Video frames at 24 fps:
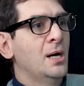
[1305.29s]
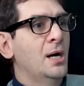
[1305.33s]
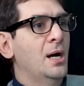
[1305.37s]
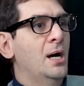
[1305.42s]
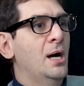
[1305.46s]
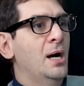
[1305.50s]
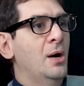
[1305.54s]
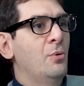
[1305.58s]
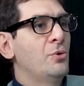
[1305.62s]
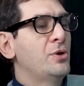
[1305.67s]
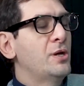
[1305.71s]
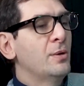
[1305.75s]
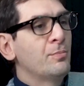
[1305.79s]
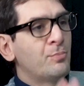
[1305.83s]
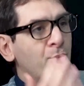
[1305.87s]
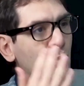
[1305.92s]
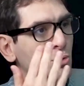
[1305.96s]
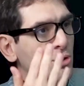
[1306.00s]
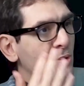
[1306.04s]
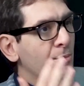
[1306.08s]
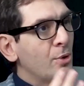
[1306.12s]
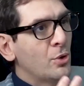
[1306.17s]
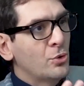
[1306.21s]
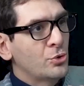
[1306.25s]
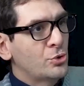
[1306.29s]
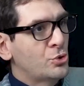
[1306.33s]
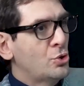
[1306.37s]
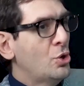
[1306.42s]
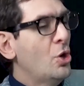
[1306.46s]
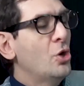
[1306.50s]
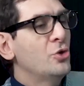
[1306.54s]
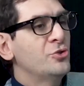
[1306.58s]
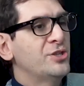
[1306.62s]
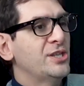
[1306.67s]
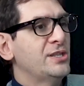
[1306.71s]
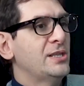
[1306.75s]
We can put them on
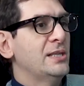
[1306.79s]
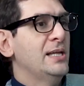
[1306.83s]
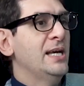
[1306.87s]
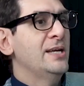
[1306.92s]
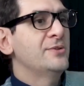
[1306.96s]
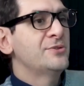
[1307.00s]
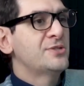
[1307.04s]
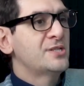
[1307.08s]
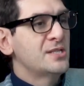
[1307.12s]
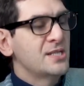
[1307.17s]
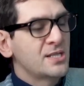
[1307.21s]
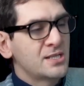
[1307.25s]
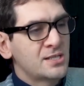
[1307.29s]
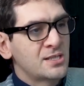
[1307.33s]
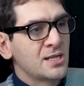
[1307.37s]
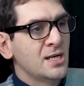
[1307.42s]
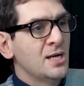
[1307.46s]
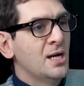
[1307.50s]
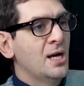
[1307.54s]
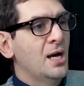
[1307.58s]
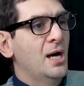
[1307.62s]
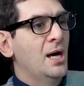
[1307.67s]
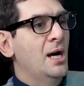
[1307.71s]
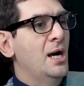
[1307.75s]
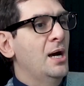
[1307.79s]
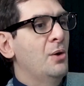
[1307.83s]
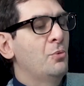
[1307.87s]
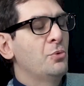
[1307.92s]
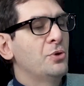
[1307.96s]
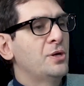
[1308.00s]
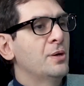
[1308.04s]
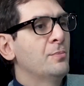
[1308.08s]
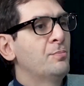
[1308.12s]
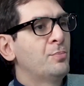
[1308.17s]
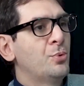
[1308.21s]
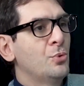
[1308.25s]
contact lenses. We
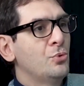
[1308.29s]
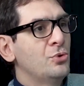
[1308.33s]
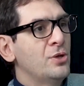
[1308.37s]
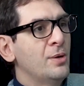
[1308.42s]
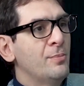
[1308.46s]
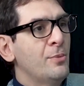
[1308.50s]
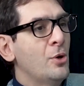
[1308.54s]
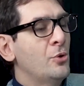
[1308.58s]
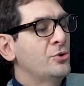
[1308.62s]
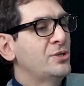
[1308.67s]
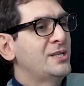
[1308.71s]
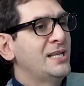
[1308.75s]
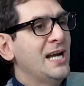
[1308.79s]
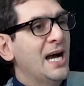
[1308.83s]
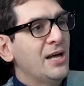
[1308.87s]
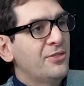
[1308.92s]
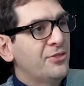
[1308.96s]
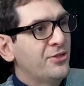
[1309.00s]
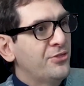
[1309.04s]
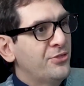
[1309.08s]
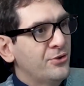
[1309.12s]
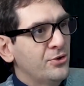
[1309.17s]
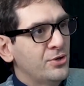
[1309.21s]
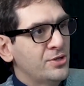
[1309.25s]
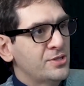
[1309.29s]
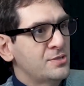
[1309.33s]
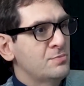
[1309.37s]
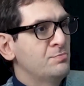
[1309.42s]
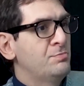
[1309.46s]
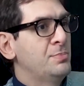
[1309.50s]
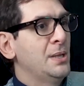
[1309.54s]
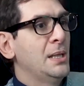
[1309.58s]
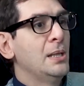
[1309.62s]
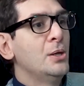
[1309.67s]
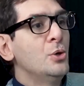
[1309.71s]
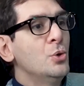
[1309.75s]
can put them on catheters,
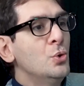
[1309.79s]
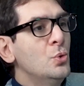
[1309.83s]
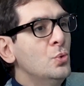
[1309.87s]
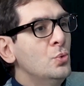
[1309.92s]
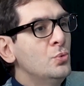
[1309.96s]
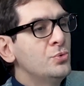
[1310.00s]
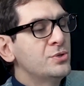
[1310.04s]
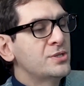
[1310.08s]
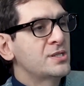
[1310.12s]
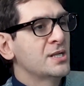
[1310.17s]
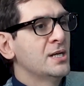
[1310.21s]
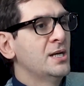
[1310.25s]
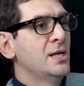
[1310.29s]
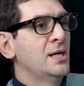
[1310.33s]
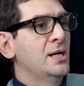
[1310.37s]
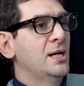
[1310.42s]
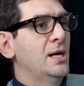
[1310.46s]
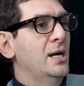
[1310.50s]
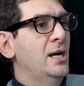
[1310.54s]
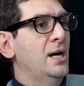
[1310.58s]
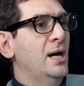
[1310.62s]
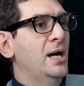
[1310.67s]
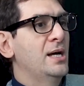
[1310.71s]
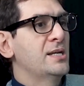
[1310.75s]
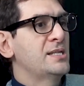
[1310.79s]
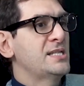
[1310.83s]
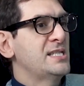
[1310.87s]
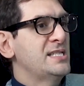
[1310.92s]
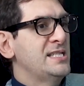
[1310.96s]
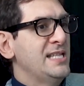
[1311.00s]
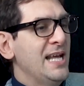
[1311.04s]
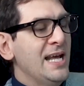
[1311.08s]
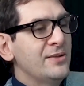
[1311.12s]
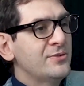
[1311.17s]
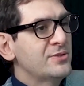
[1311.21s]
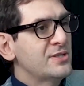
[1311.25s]
balloons,
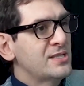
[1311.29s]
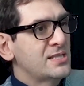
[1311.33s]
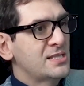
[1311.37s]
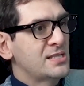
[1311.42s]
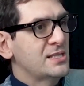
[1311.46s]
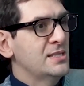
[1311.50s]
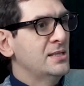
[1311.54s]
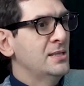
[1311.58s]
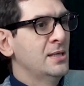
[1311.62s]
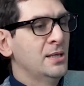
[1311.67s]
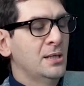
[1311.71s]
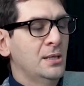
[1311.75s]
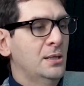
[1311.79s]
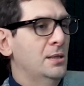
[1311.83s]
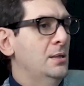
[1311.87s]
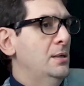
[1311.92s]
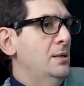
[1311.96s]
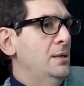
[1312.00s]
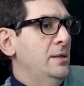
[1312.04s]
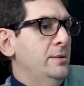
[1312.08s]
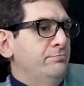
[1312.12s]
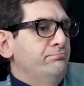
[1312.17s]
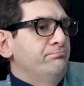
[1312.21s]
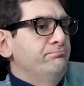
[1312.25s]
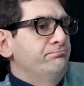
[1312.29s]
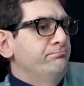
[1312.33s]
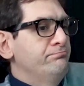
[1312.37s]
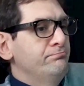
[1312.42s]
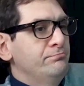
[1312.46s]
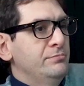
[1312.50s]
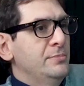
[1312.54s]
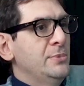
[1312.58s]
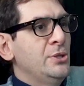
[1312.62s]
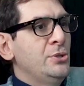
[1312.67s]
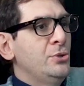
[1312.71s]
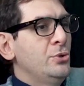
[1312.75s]
stents,
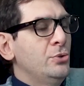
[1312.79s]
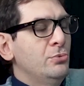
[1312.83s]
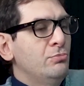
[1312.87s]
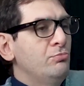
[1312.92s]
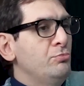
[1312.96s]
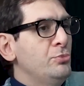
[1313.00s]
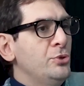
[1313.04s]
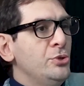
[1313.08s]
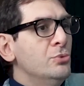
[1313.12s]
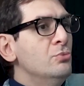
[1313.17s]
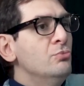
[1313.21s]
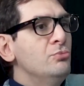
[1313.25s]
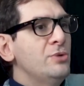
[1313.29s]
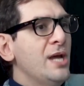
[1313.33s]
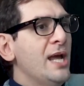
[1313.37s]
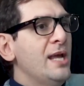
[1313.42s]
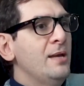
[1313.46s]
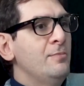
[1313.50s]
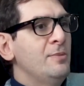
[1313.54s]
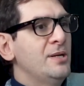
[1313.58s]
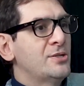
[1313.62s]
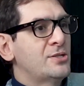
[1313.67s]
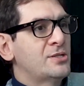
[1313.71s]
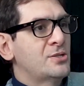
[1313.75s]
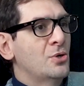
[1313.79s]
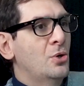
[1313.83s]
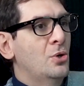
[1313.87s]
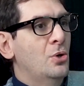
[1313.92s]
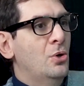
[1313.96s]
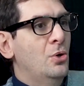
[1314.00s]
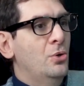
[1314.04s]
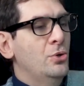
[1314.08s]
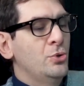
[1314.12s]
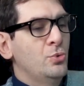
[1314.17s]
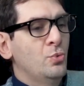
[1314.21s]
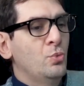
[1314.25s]
you name it.
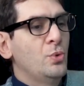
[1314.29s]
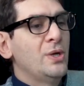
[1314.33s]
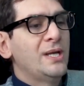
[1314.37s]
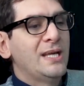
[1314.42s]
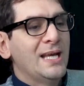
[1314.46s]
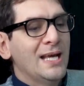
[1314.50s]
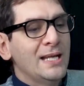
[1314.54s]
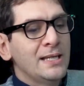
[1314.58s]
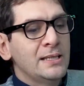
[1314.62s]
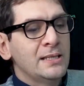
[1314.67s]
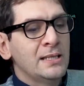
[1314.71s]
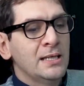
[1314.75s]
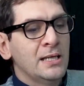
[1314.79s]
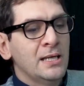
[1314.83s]
So we can